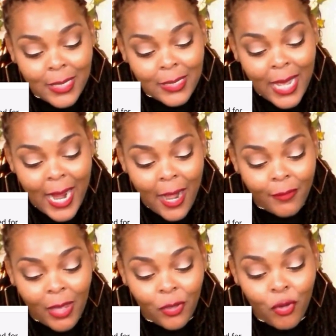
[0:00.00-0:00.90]
is the
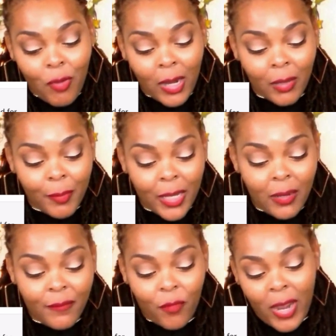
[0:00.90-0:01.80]
hair that you
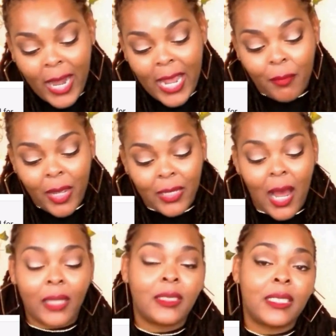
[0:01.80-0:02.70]
recommend for handmade
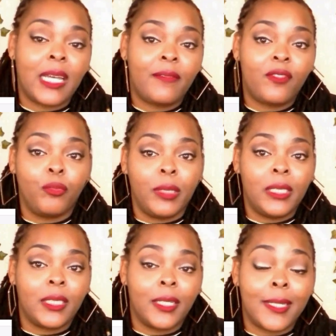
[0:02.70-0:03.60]
locks safe to
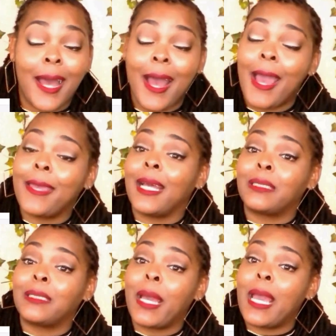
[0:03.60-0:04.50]
bleach and dye?
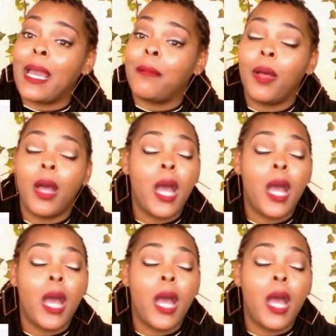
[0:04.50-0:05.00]
Yes, ma'am.